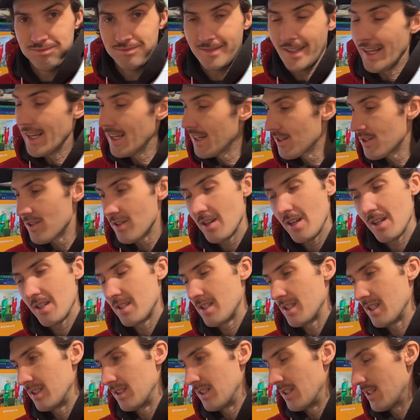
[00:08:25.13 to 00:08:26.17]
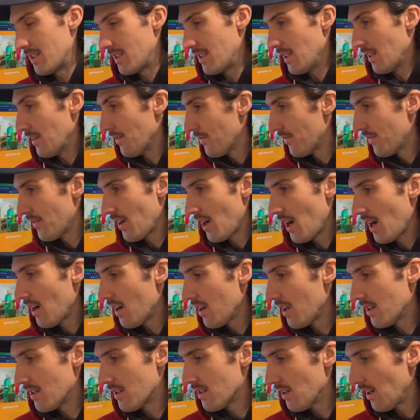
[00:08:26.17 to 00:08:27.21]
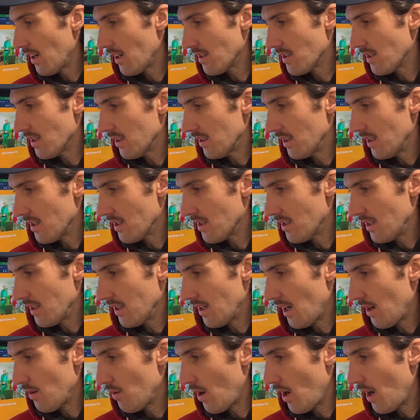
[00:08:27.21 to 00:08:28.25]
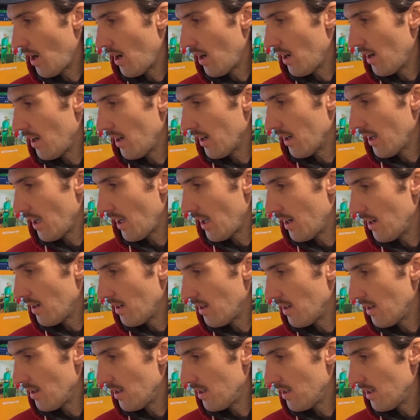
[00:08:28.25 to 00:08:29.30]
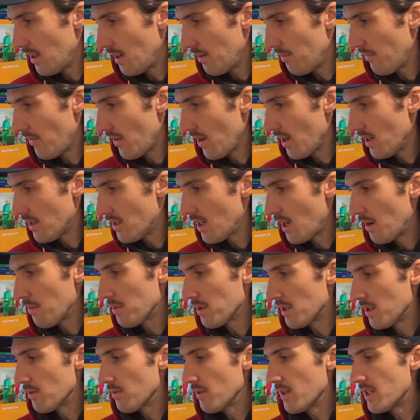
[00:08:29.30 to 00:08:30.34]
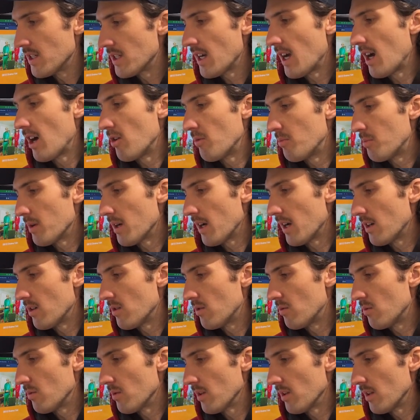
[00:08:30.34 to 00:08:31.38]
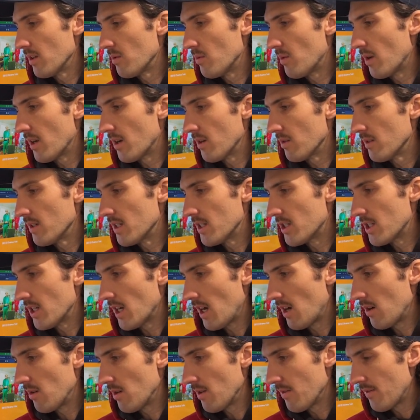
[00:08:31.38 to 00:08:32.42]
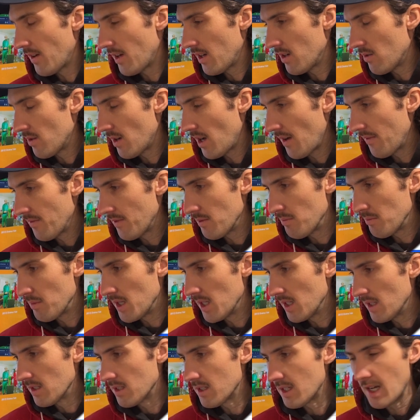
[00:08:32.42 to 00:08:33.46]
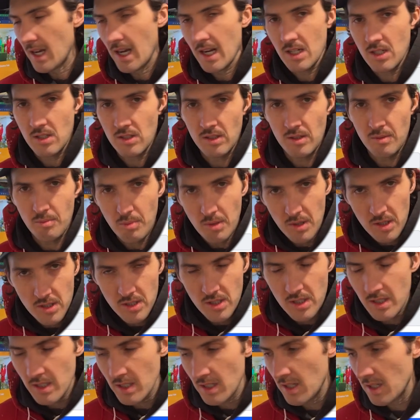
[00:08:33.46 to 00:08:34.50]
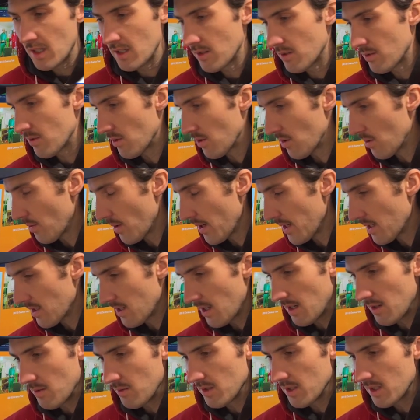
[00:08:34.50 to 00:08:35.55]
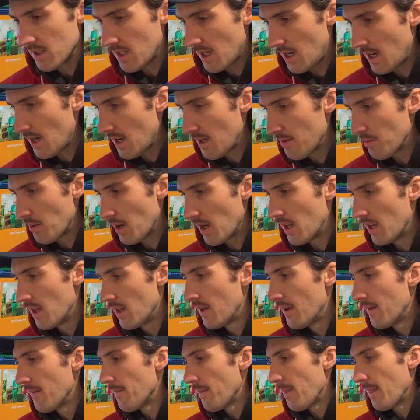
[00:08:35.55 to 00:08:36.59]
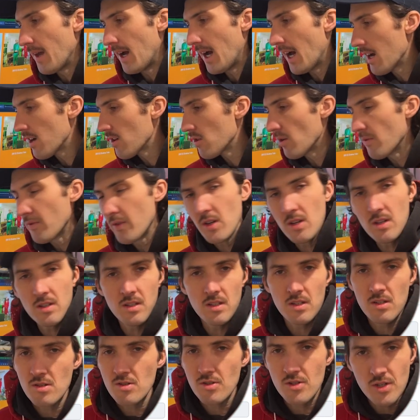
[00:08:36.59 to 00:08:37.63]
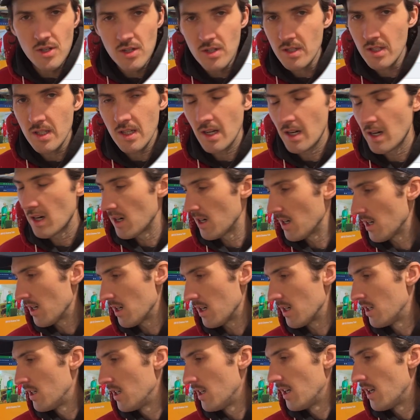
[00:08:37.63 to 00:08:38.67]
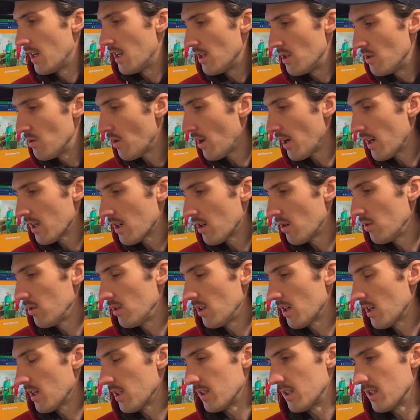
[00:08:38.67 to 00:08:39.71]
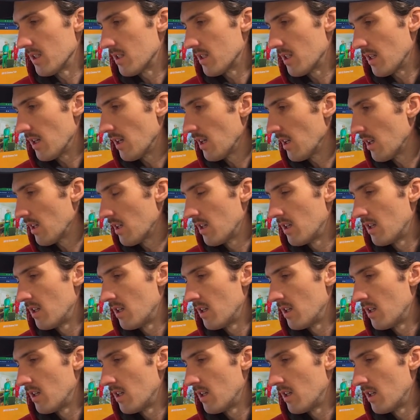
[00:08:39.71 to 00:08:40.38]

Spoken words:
Interesting listing, very interesting listing. Again, I'm very tempted to reach out, but I don't really want to reach out if I don't have the means to actually purchase it and sort of waste anyone's time. But I don't know, if you're in the New Jersey area and you want to go look at this thing,